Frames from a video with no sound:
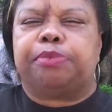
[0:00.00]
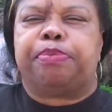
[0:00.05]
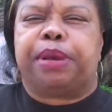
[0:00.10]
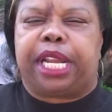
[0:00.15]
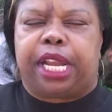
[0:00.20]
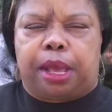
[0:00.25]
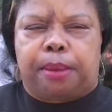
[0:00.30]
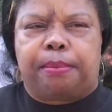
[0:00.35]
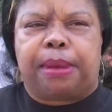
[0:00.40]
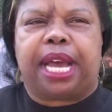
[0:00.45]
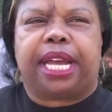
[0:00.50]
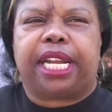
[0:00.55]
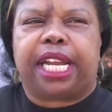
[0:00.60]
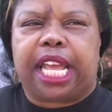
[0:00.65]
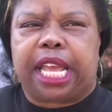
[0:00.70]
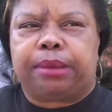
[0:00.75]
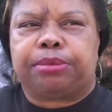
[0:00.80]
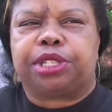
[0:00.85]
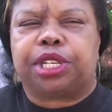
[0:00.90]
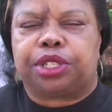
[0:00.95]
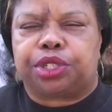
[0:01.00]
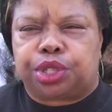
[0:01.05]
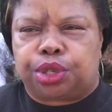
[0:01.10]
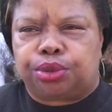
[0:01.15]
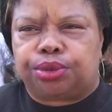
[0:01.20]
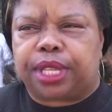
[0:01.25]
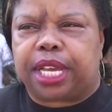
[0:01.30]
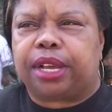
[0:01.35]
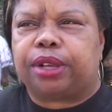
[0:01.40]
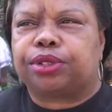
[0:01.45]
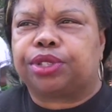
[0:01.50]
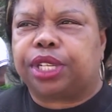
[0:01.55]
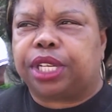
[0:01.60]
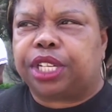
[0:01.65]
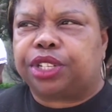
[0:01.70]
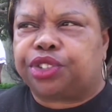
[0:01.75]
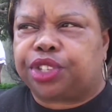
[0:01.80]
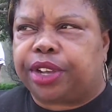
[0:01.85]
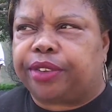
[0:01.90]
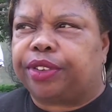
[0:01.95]
The deed been in my name since
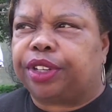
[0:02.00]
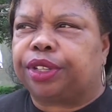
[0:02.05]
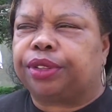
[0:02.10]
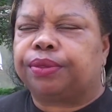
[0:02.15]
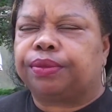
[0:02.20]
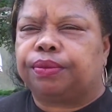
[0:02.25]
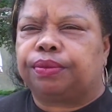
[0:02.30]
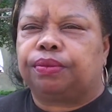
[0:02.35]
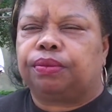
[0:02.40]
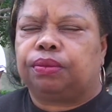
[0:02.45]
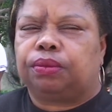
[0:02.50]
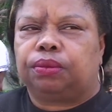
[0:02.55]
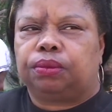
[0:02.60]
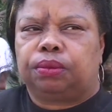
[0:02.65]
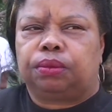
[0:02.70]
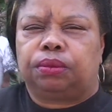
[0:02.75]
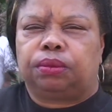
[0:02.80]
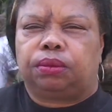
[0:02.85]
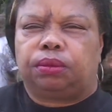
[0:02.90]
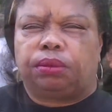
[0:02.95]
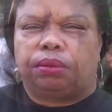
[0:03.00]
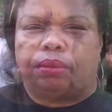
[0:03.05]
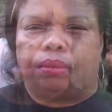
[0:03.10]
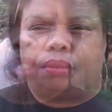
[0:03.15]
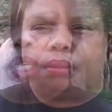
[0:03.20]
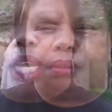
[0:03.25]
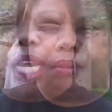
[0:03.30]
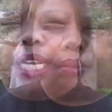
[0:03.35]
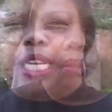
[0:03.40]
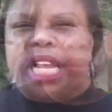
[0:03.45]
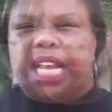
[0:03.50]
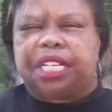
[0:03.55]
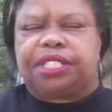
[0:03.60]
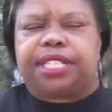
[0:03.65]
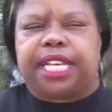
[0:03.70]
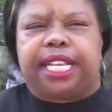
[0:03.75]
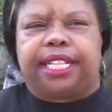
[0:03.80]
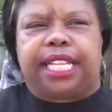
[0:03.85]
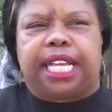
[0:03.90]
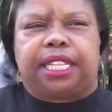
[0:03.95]
2007. And they
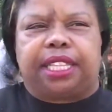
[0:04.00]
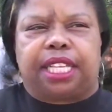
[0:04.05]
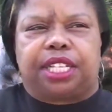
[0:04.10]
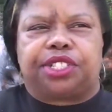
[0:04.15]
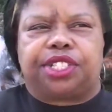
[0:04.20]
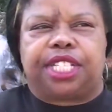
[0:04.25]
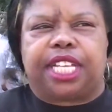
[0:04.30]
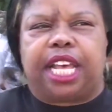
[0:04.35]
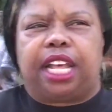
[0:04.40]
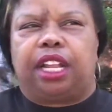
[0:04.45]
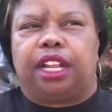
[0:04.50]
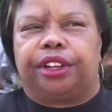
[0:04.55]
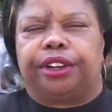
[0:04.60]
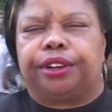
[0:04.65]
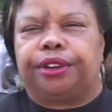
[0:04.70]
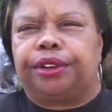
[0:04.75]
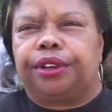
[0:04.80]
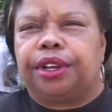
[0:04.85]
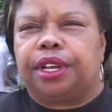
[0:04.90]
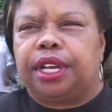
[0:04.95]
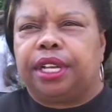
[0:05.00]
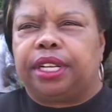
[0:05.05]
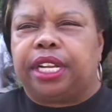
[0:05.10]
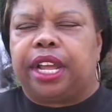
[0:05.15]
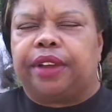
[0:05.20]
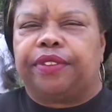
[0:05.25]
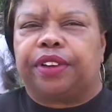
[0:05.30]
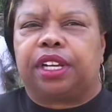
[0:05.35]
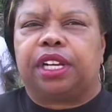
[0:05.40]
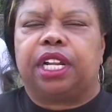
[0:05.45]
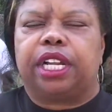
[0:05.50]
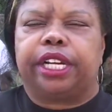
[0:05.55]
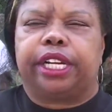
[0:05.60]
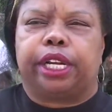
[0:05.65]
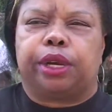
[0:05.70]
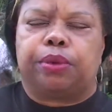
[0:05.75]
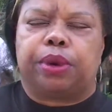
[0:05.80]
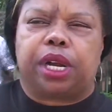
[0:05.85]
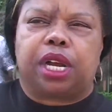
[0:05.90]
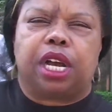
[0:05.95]
said that the seller never
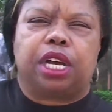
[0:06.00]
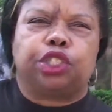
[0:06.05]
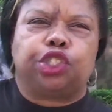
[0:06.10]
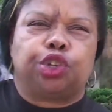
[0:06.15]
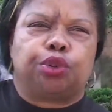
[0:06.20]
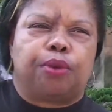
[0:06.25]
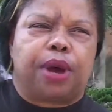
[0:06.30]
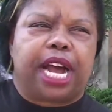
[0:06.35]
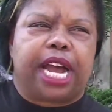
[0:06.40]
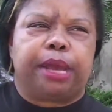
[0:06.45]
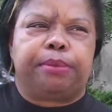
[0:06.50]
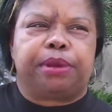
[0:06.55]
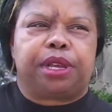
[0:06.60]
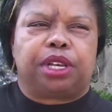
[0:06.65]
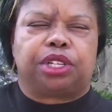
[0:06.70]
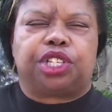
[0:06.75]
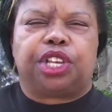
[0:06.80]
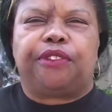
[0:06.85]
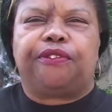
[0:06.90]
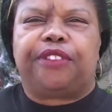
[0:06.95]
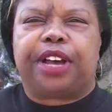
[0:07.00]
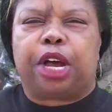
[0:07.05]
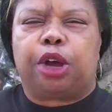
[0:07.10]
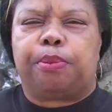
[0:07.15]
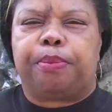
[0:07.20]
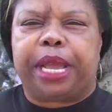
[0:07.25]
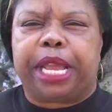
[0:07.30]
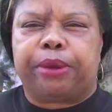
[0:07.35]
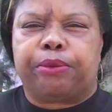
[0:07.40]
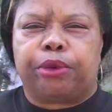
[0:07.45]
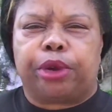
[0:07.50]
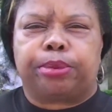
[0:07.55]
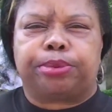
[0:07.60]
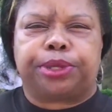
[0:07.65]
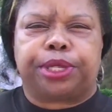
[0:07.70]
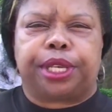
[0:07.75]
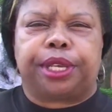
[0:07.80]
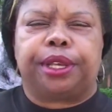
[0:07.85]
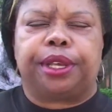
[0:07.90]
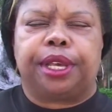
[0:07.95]
cleared it with Countrywide because he filed
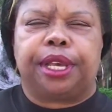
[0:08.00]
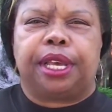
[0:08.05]
bankruptcy,